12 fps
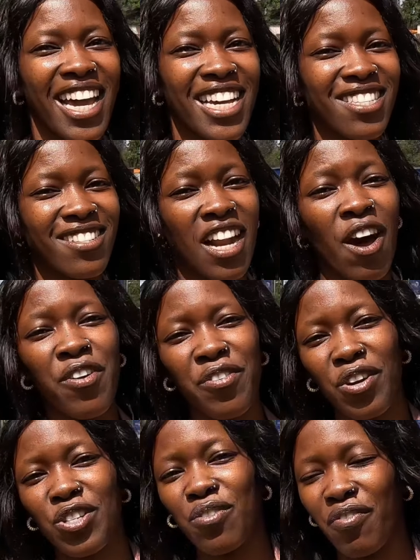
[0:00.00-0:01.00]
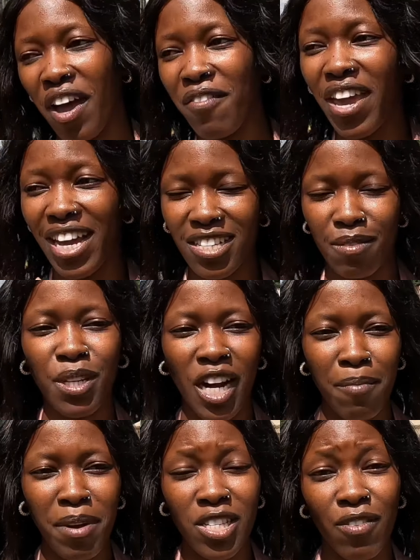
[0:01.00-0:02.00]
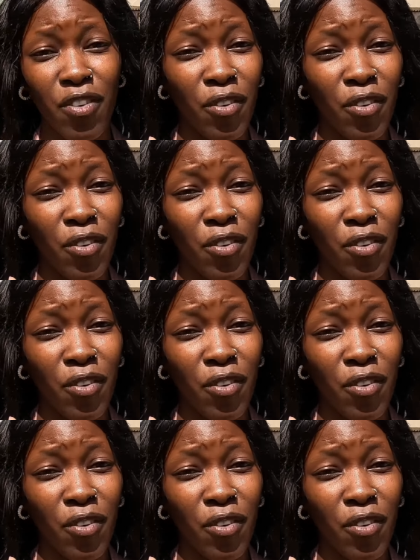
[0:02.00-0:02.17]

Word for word: He's now road to five K subscribers.